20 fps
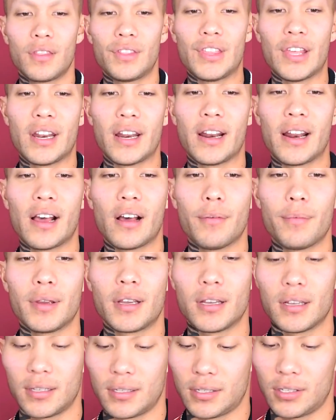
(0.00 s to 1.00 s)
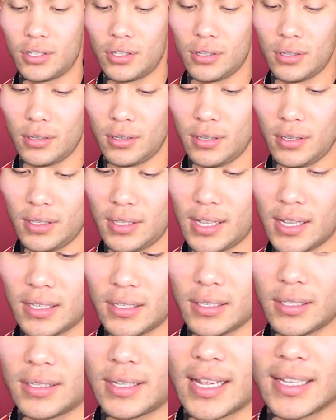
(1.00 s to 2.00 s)
thin it out because
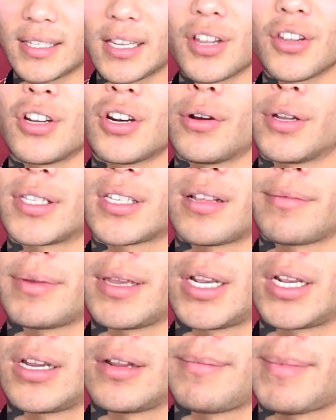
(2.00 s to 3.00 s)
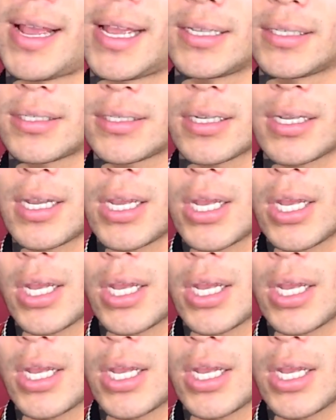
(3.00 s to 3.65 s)
this that's how you know it's gonna be a good mask.